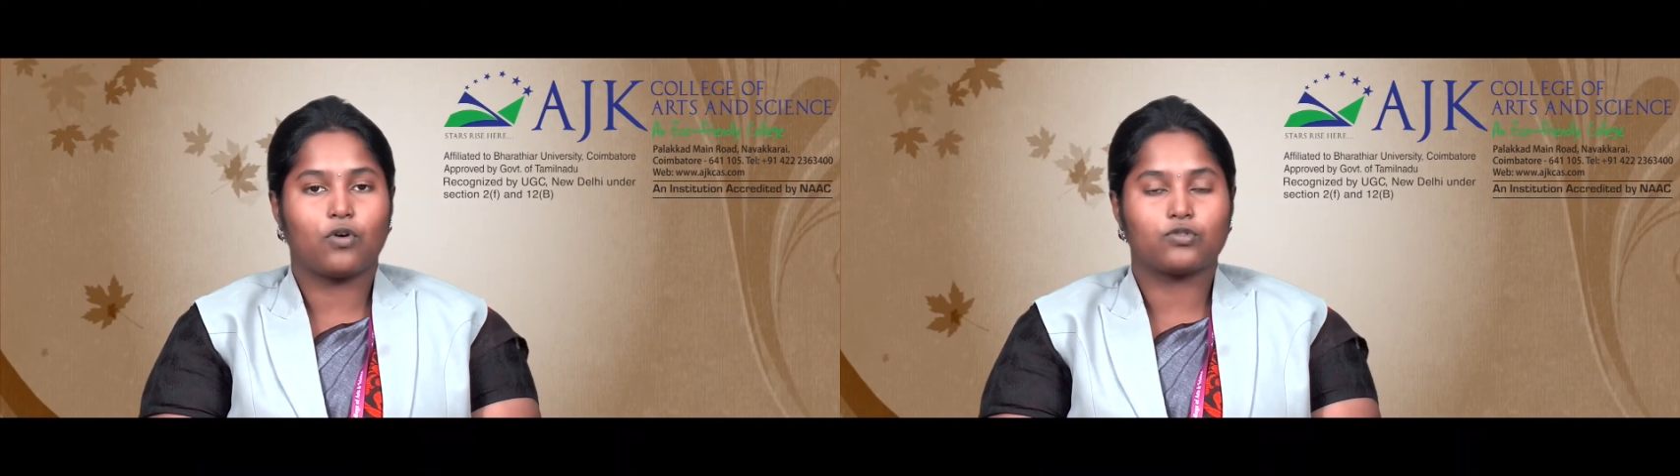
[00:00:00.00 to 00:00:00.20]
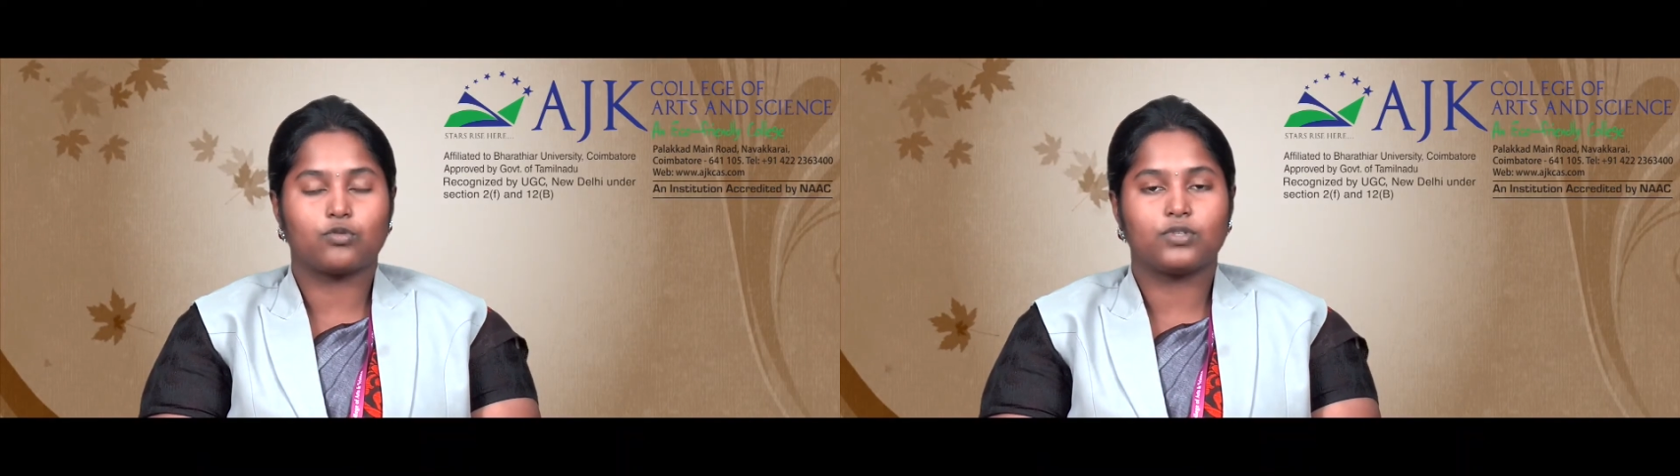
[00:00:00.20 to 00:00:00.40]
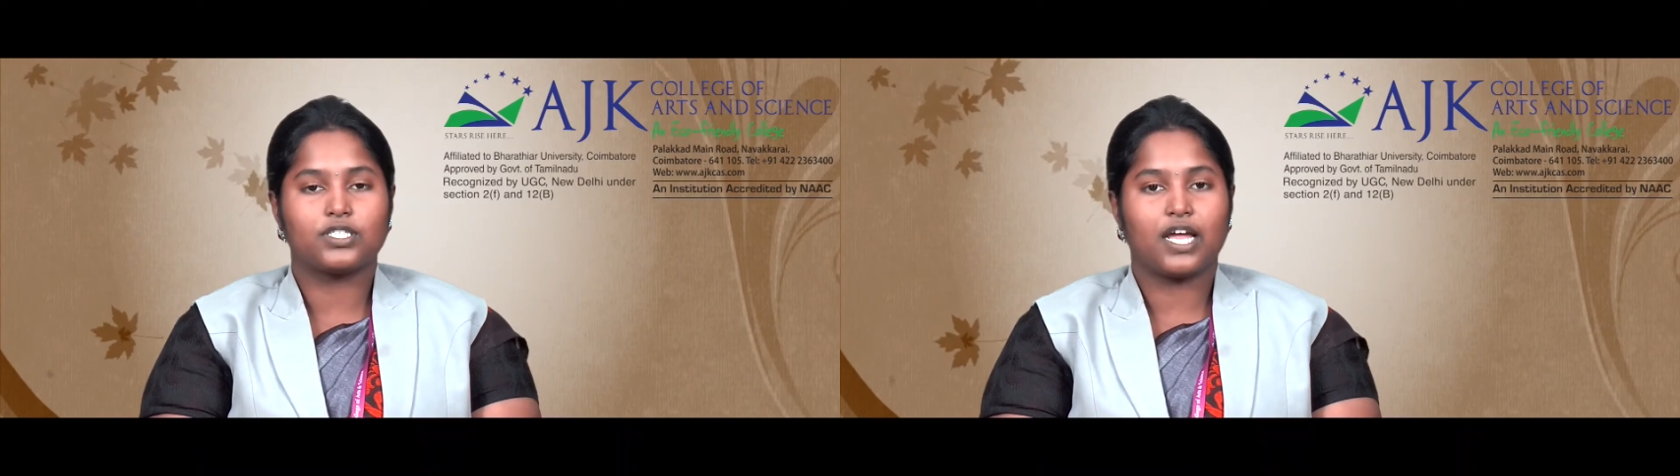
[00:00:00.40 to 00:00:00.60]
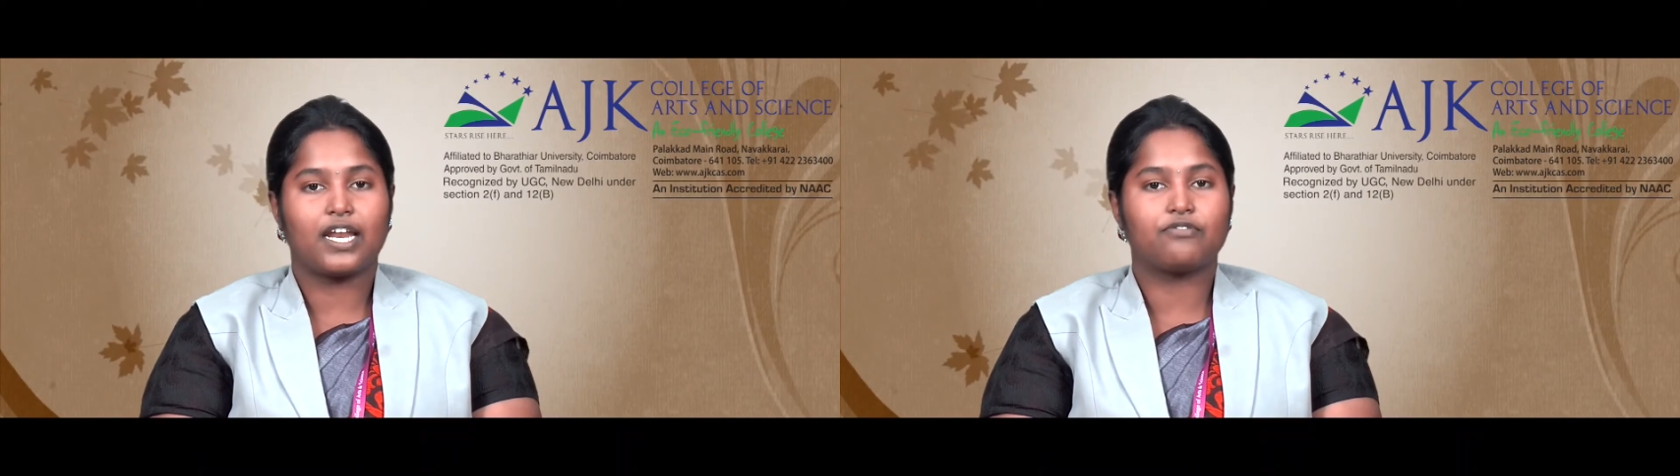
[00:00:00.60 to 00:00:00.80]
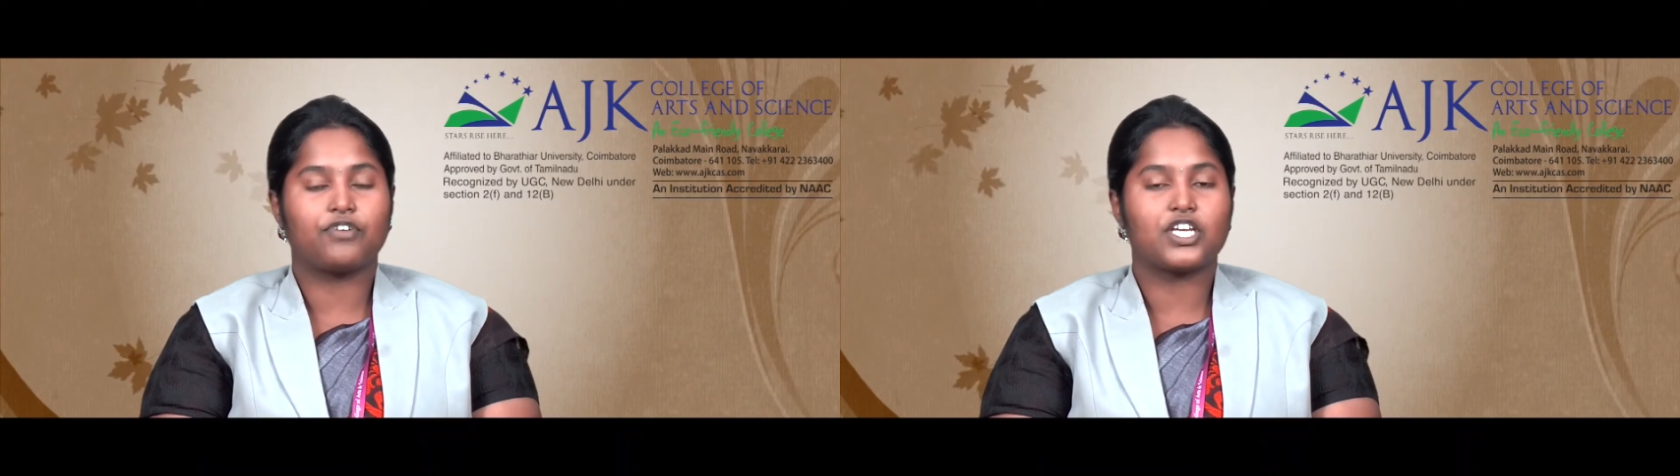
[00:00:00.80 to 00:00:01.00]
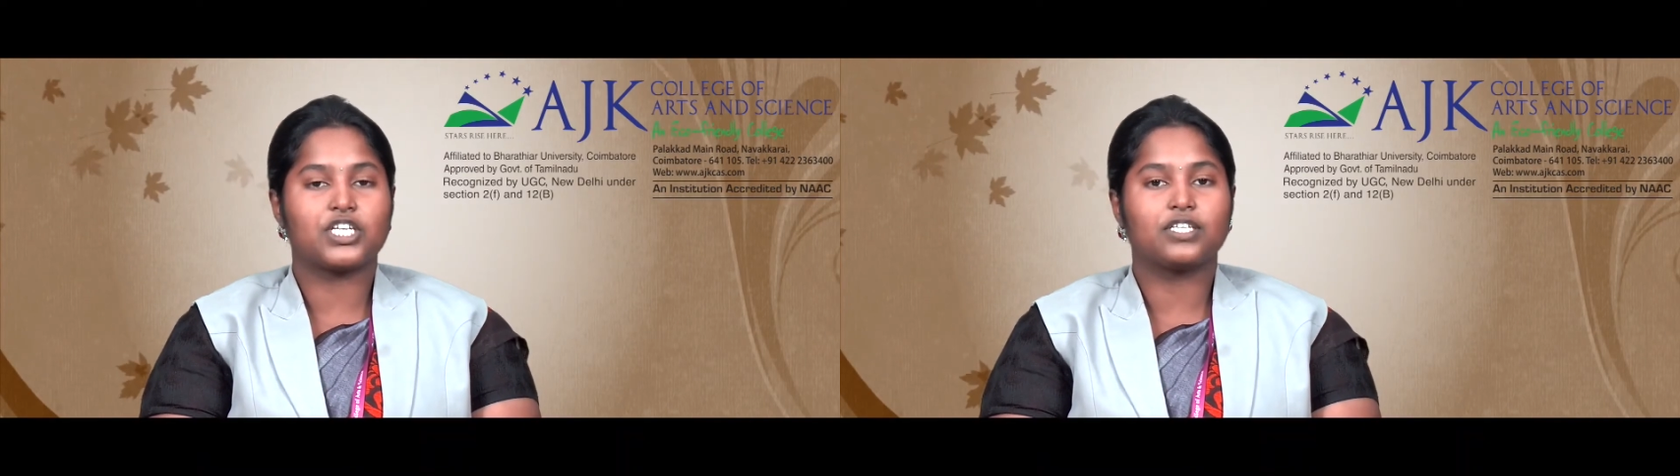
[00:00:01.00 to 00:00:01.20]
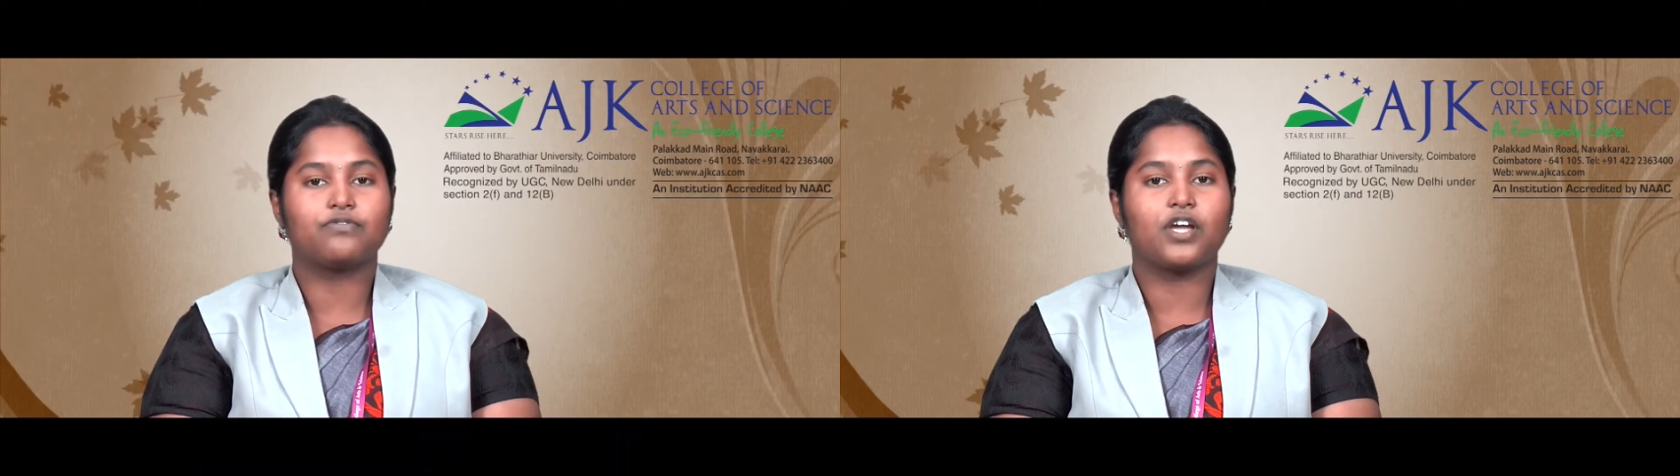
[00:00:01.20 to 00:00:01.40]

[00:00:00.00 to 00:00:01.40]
Costume Design and Fashion.